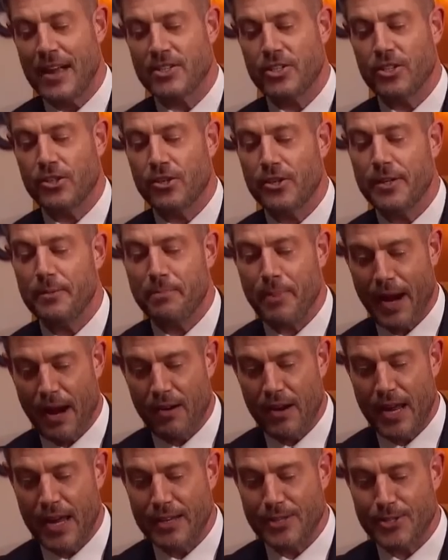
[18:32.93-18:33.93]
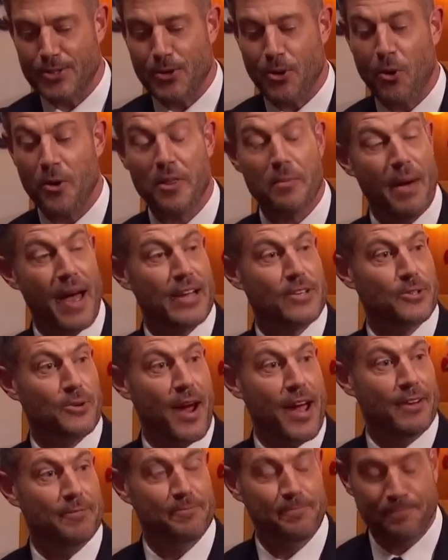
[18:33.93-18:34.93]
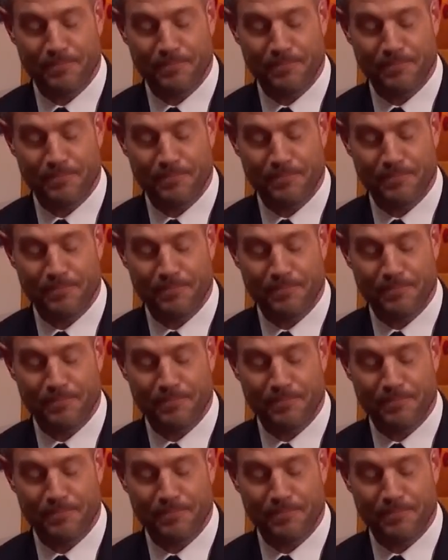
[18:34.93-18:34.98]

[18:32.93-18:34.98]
Bachelor in Paradise or The Bachelorette?